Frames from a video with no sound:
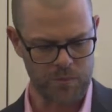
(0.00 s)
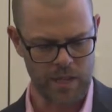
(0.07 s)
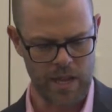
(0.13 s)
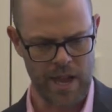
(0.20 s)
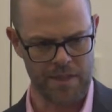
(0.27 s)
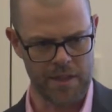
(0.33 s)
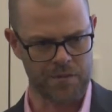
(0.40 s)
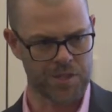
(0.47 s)

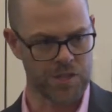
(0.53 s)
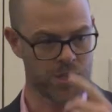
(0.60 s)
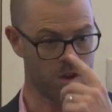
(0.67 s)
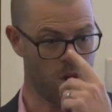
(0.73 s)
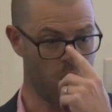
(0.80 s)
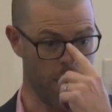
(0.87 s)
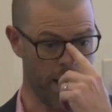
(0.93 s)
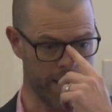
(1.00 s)
and they've
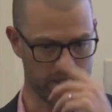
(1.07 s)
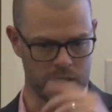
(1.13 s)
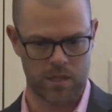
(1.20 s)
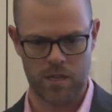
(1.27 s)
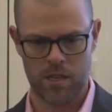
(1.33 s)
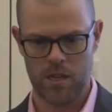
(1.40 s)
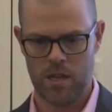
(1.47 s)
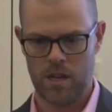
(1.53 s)
designed
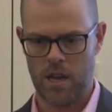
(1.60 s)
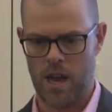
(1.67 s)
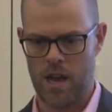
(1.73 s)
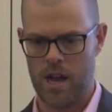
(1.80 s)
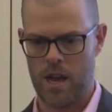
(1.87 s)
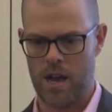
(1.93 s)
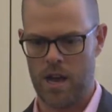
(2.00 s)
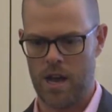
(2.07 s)

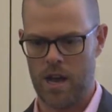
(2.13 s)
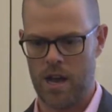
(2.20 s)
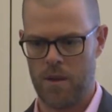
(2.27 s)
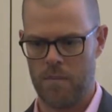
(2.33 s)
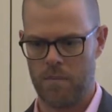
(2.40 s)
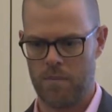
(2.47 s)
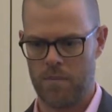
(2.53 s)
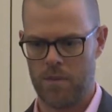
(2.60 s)

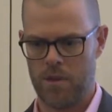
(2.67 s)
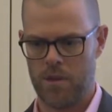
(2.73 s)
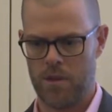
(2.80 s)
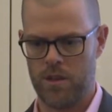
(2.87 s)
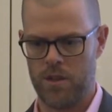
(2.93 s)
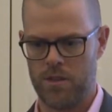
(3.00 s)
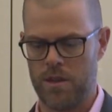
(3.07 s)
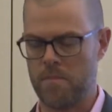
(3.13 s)
the